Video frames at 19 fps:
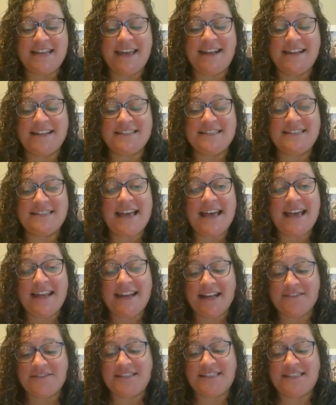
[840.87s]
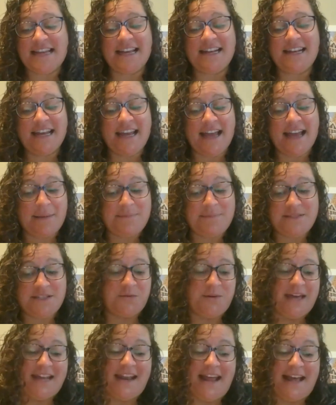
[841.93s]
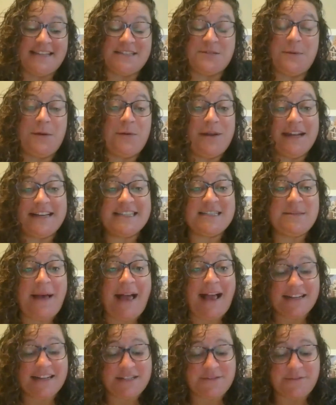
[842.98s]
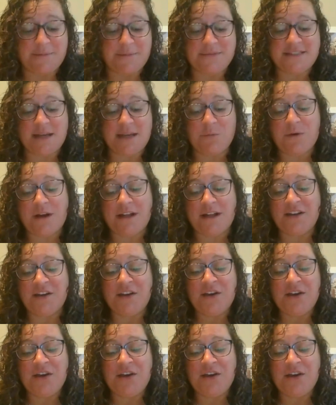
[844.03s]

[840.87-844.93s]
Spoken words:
and instead of standing up to it, as we would expect from someone